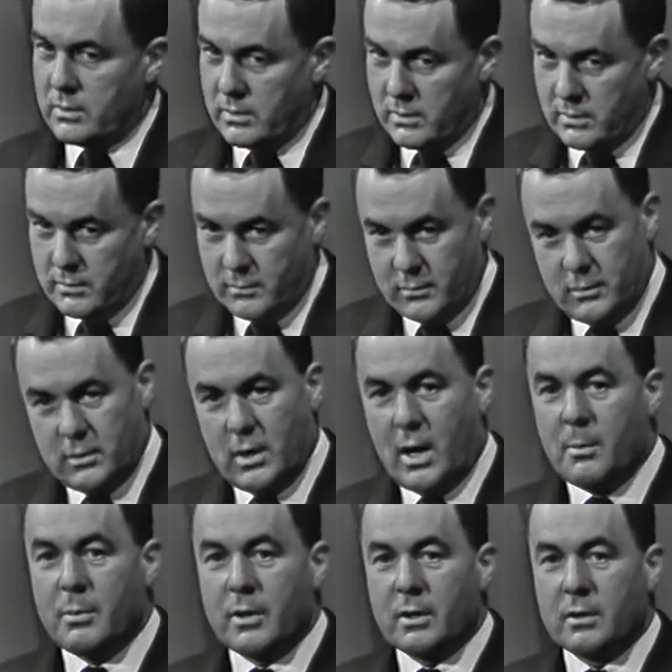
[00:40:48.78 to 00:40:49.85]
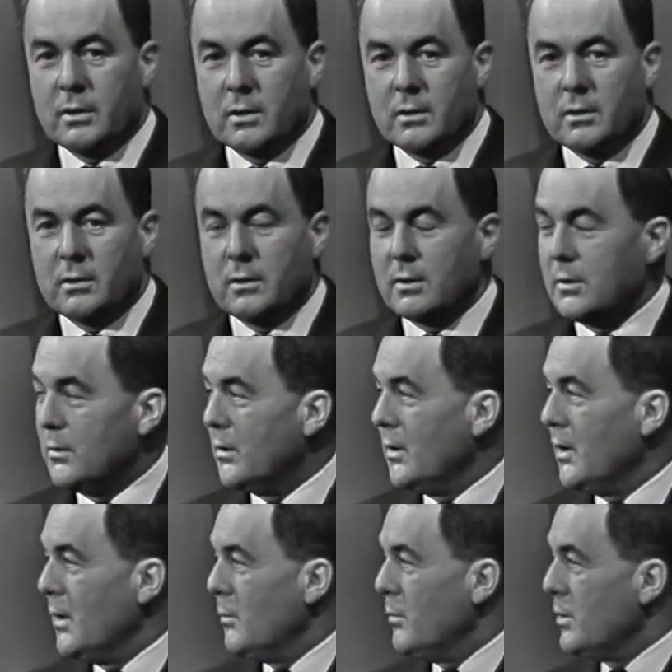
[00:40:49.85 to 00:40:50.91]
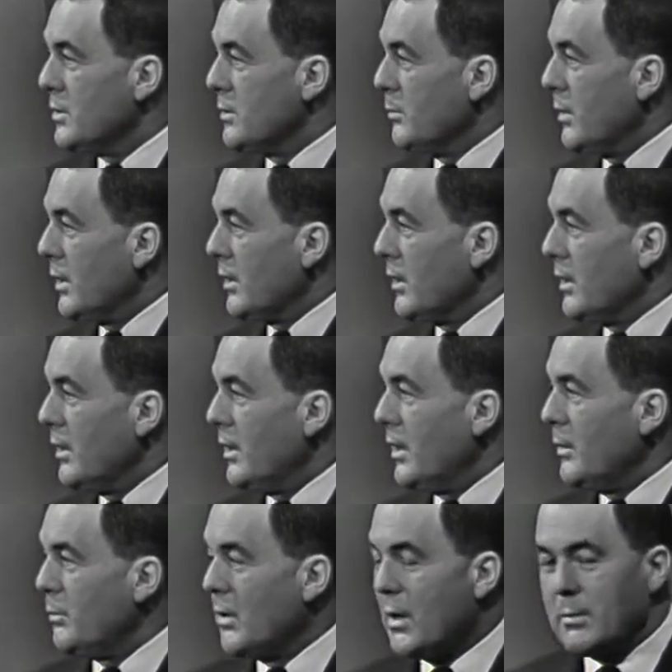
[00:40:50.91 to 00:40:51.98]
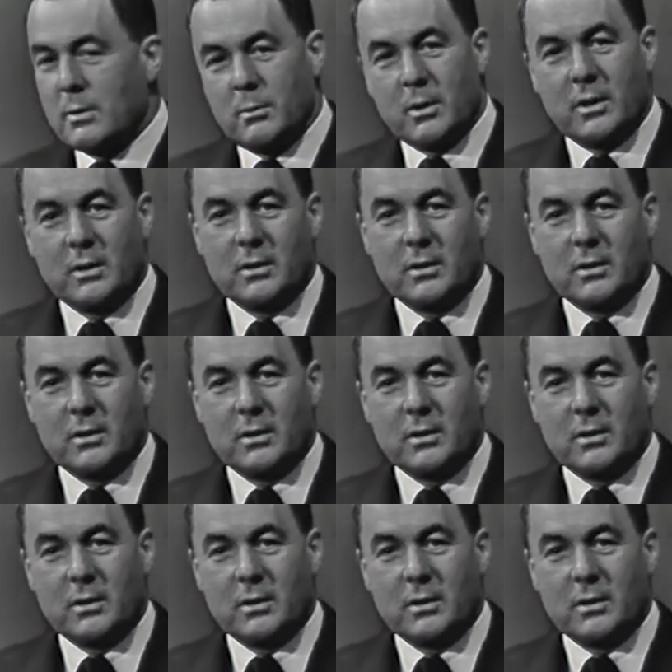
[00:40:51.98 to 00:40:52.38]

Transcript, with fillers: a topic that uh, Mr. Buckley and I probably